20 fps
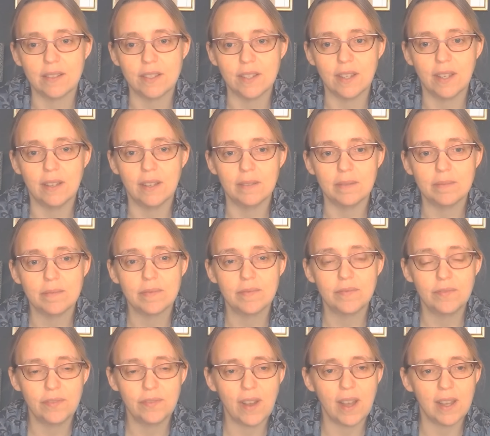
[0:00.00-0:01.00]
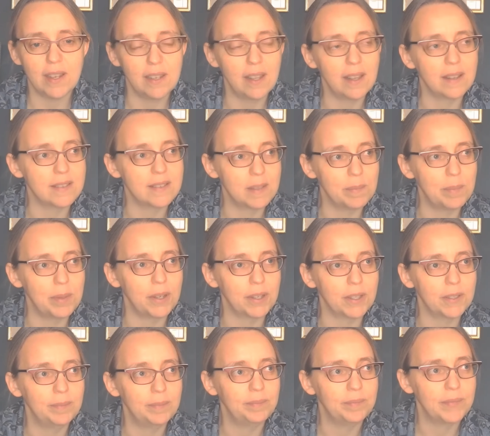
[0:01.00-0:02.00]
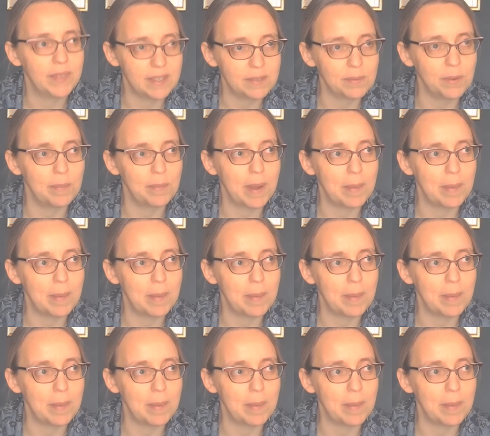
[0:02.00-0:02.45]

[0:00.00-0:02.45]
to finalise the book. It's what yeah.